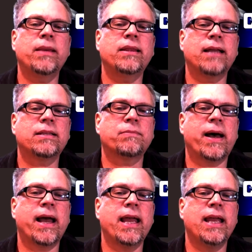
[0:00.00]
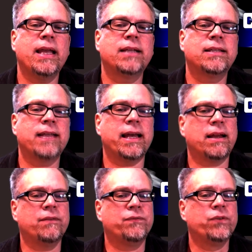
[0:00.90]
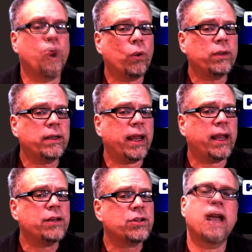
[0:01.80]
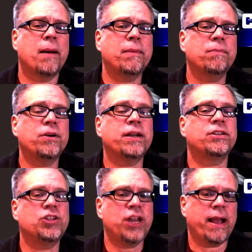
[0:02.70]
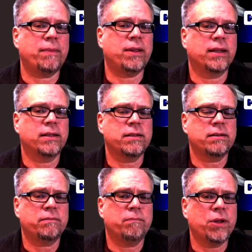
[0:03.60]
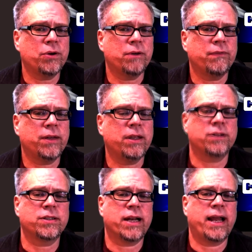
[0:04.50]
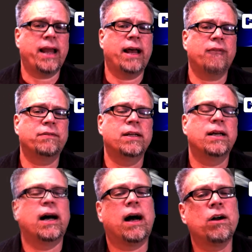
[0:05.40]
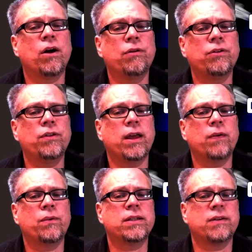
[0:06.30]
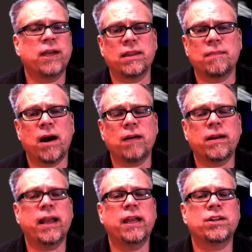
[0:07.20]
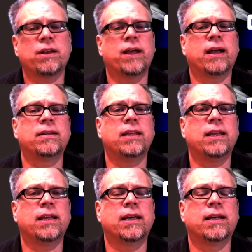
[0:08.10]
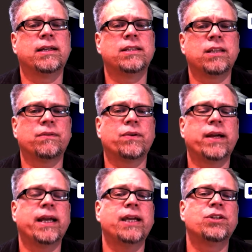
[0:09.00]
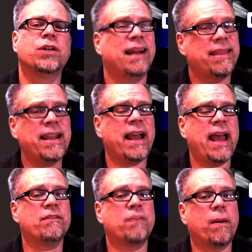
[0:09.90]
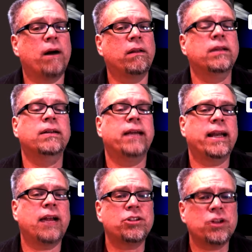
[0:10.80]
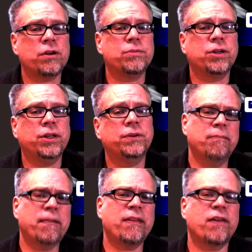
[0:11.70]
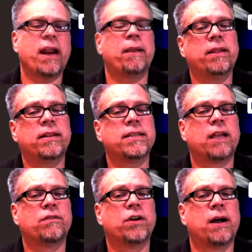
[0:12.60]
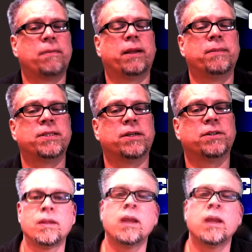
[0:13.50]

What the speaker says: that's my set of Golden Age comic book champion pewter figures that I have. I'll go through the other ones. I've got the Modern Age, I've got the Silver Age. I think I have them all, and I'll show them to you, but I thought I'd break this out over a couple episodes.